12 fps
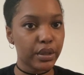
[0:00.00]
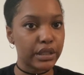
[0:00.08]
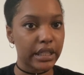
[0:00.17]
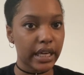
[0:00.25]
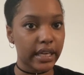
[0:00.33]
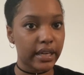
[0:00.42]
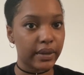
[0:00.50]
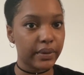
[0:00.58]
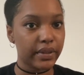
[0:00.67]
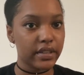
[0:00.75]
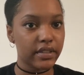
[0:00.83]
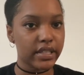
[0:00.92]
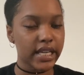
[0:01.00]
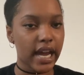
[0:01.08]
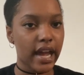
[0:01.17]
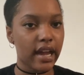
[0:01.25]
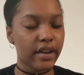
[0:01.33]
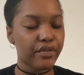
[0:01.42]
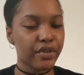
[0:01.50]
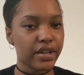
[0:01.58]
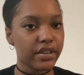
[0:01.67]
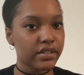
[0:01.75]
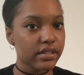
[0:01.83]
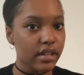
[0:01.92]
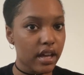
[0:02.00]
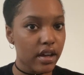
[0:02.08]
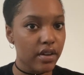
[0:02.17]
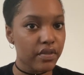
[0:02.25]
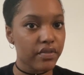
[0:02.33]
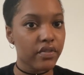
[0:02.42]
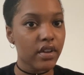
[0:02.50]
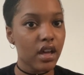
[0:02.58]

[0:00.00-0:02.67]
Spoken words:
check out either tag for yourself,